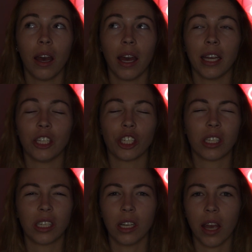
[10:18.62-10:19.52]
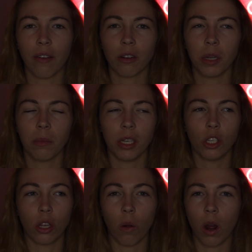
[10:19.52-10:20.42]
And just seeing everybody be
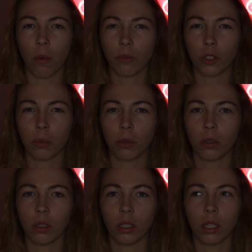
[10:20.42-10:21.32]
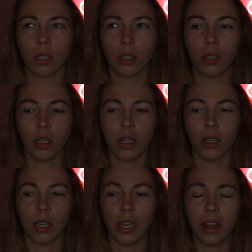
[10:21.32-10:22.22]
so comfortable
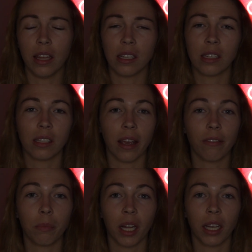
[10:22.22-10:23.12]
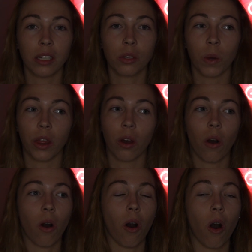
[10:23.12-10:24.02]
in this safe place with
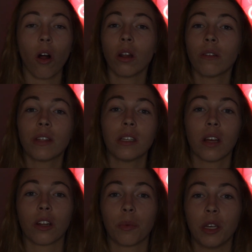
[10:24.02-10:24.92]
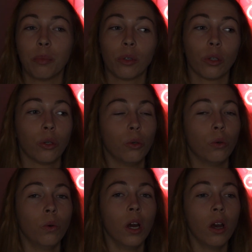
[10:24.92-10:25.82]
all of these other people
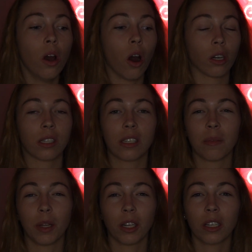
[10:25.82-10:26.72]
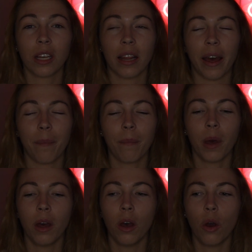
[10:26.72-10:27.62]
who are similar to them
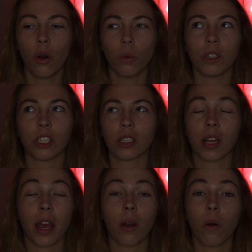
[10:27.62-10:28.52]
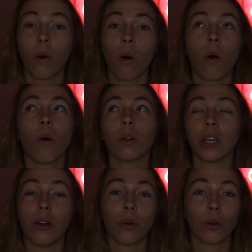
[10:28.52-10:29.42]
was just like,
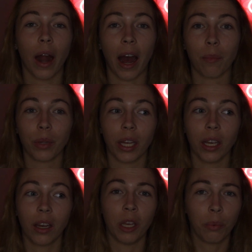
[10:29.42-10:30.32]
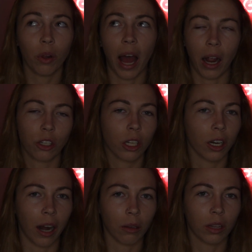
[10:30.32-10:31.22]
holy crap, like, people actually
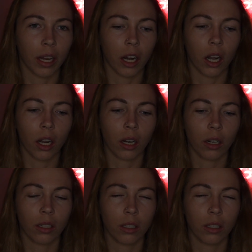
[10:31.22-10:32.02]
are out there